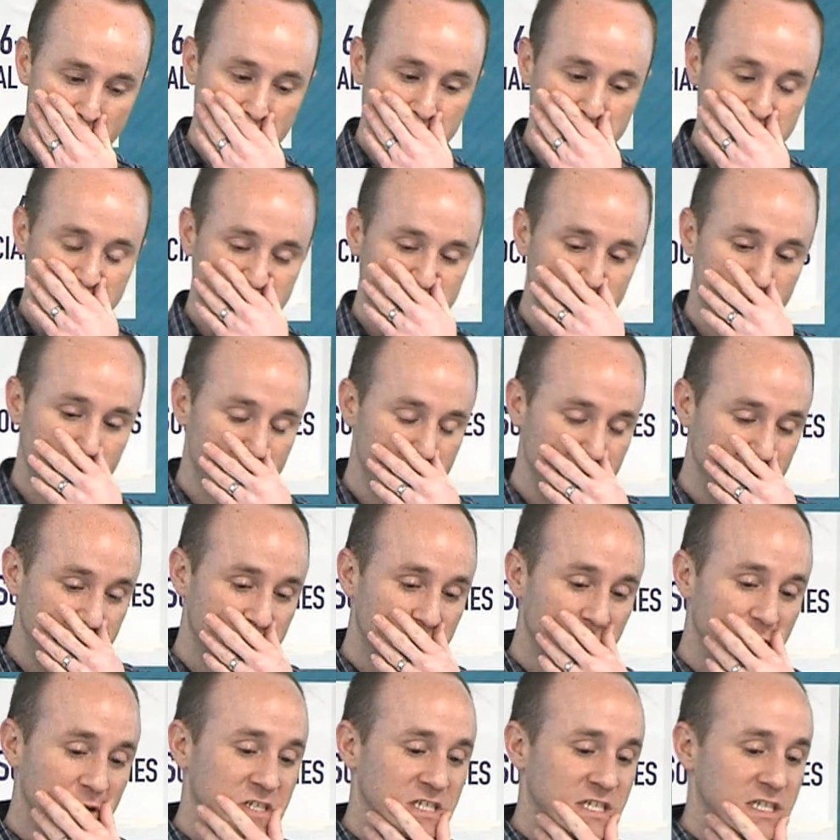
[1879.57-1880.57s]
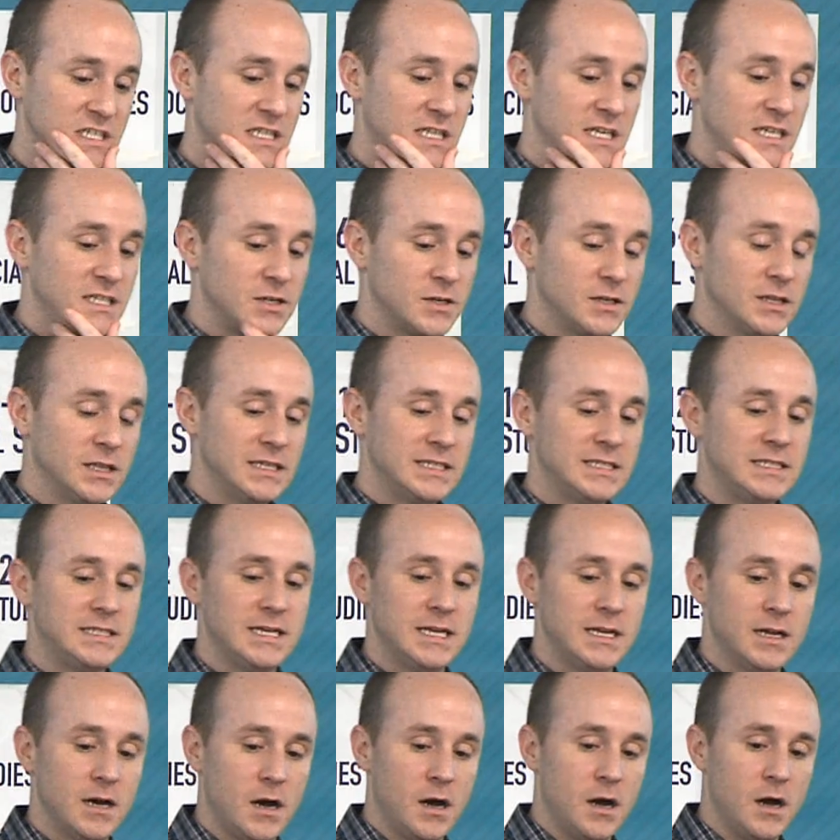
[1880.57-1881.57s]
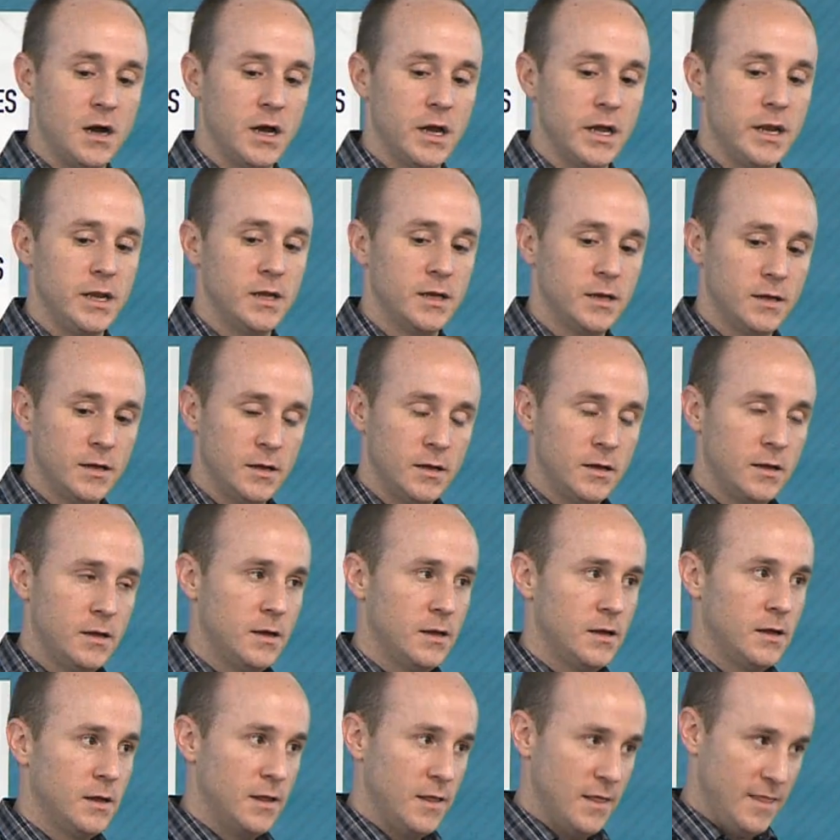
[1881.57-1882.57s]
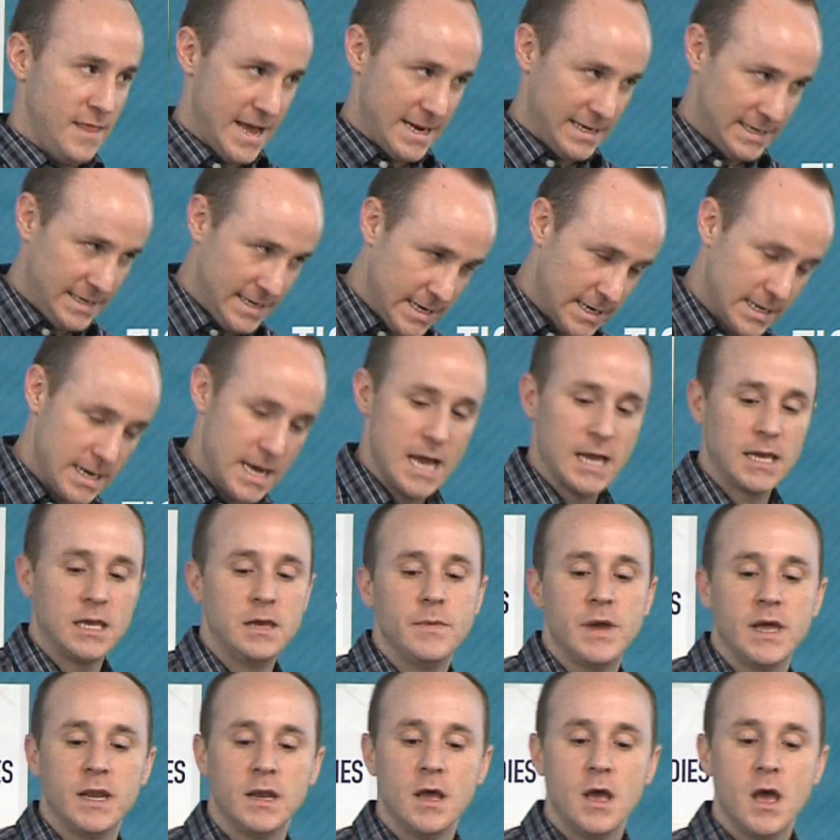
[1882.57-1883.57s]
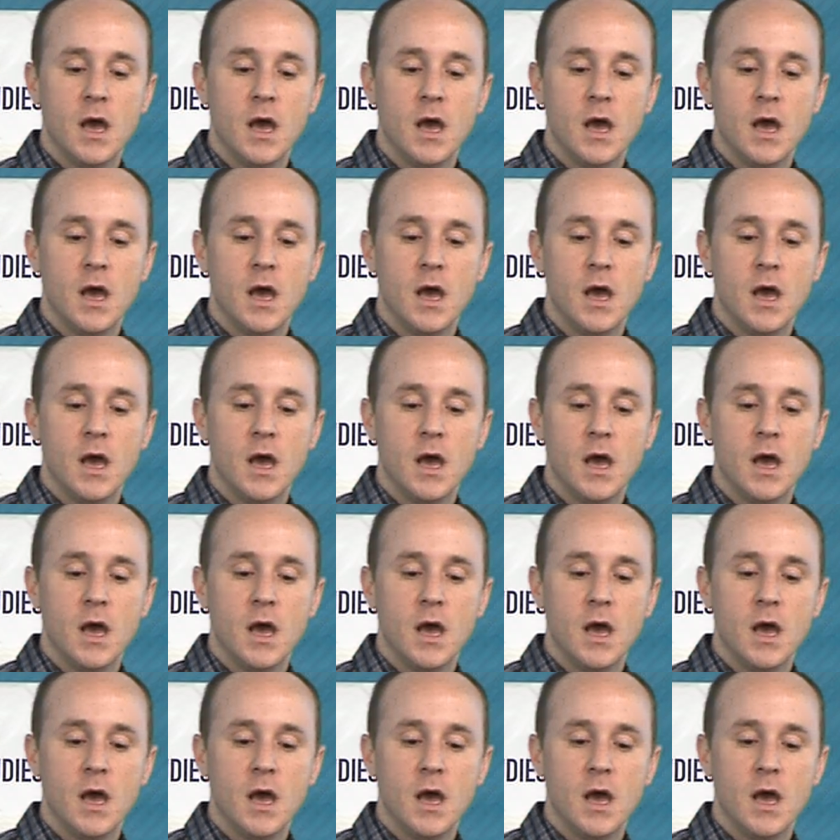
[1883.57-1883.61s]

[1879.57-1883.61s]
Some resources. These are listed on that TIC document.